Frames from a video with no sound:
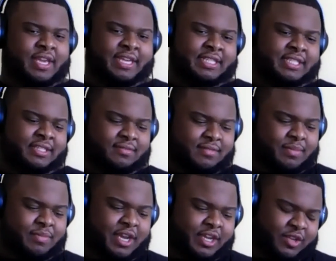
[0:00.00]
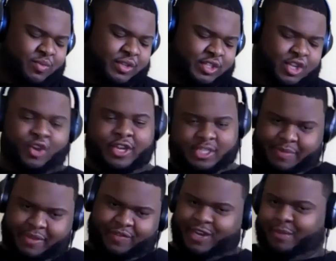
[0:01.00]
and Tim Duncan was known as the big
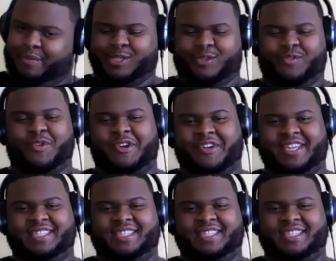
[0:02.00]
fundamental for a reason.